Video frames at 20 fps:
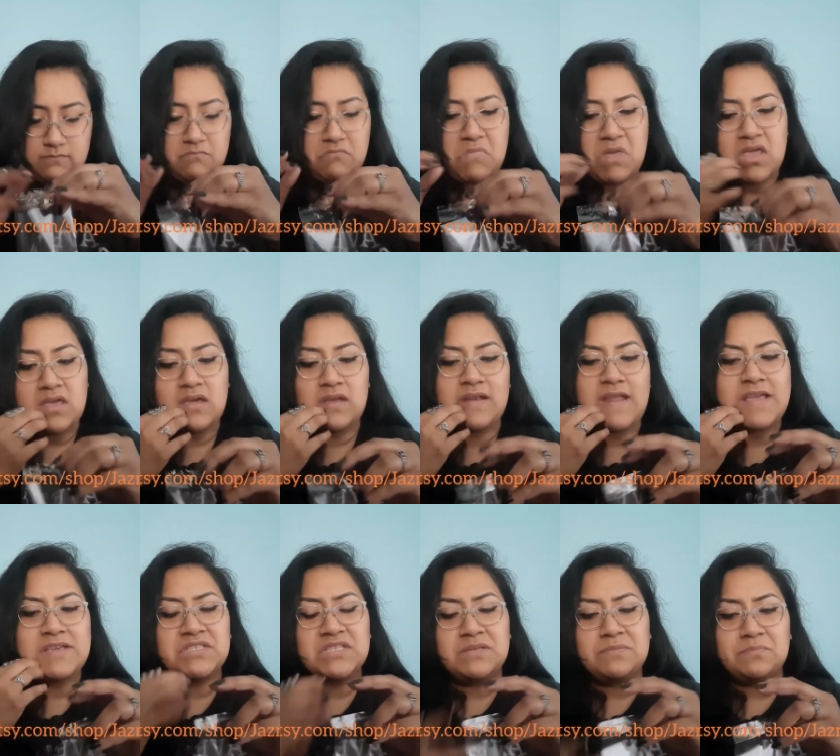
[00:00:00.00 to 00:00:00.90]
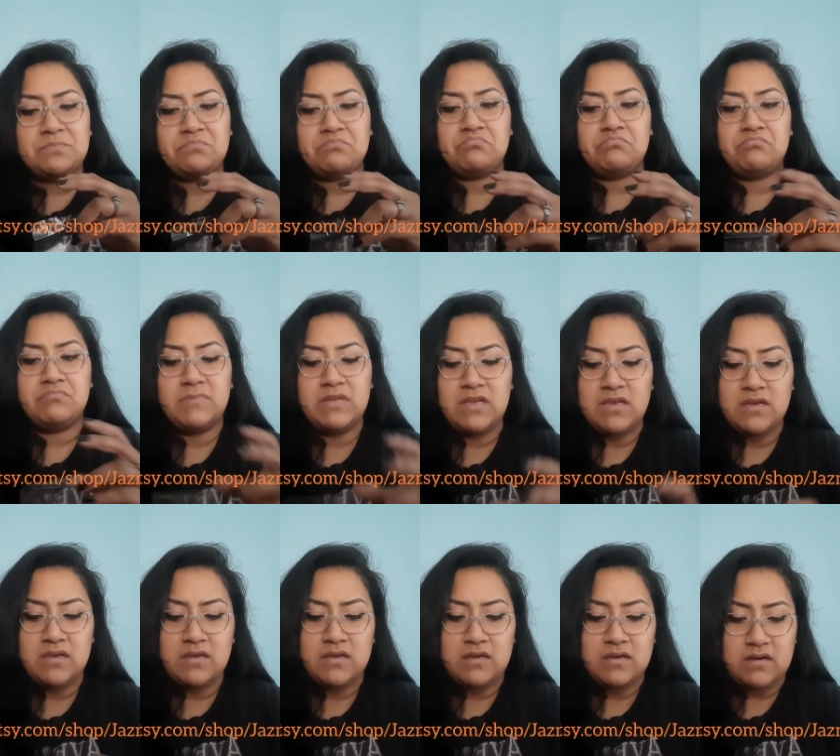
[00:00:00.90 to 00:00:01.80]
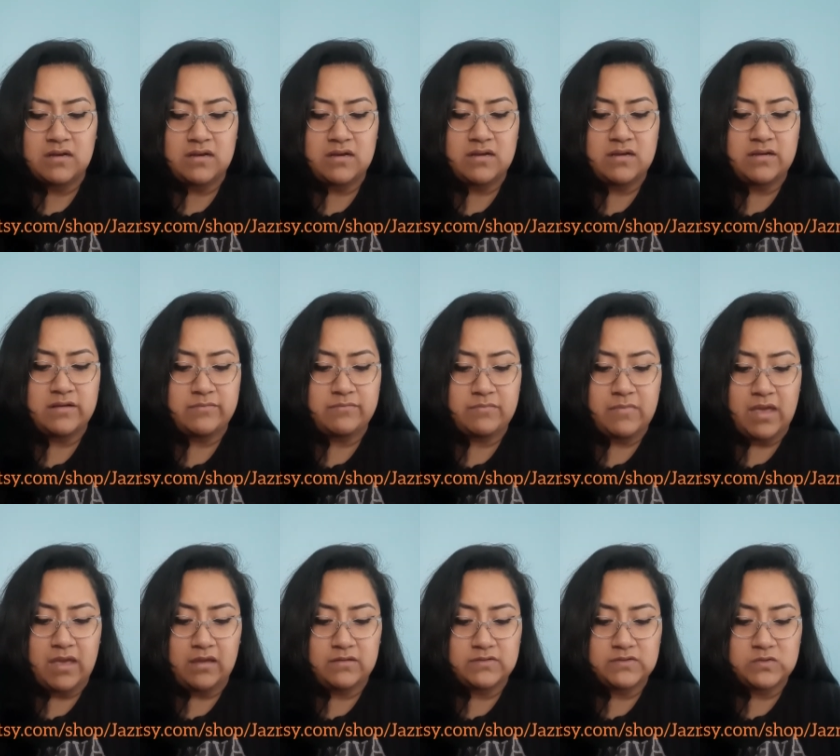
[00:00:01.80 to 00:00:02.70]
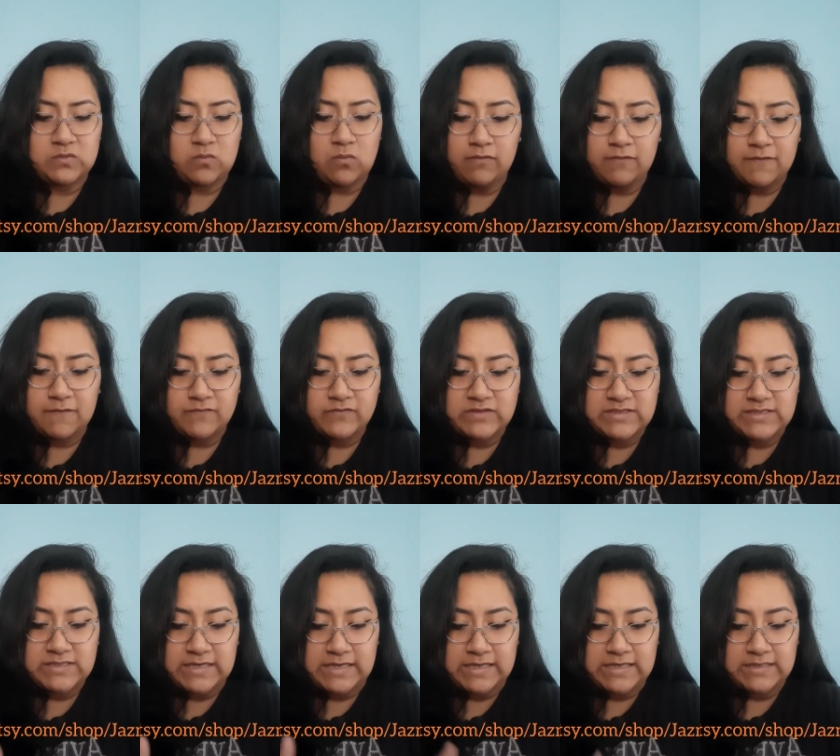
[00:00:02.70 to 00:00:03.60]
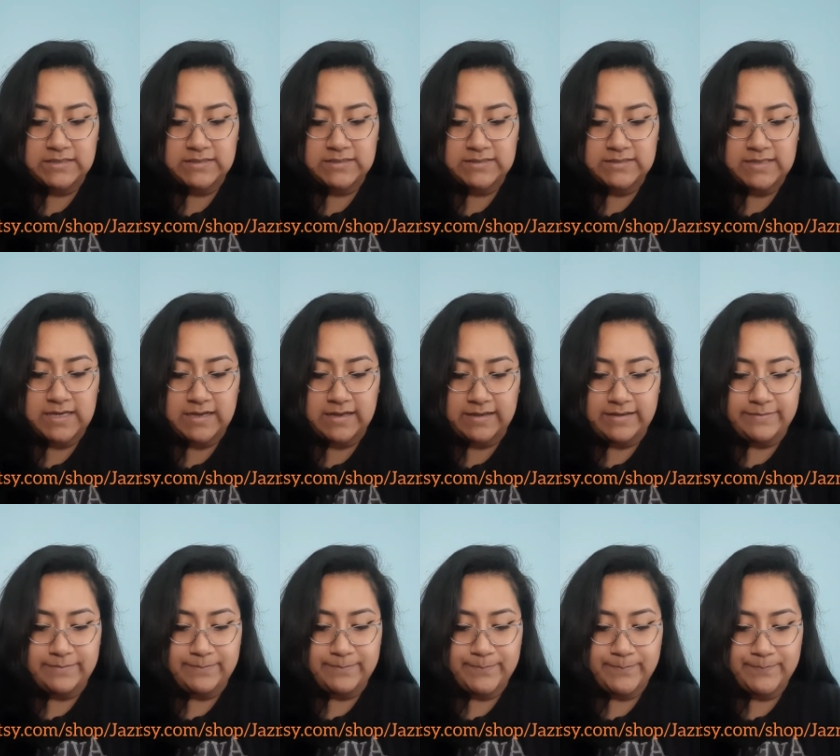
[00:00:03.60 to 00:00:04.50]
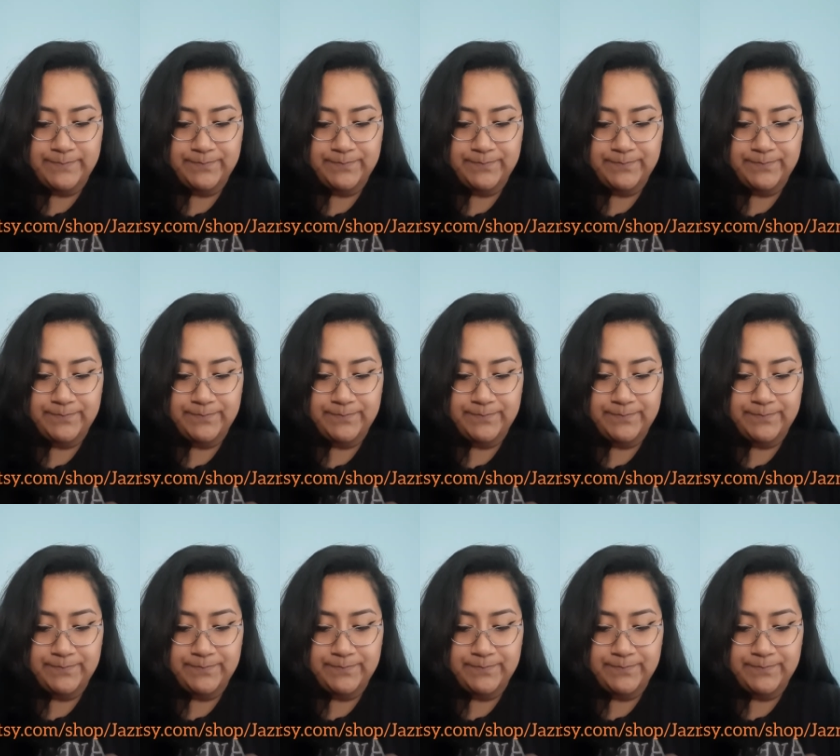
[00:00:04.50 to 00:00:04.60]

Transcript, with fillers: it and i ship um 1250 states um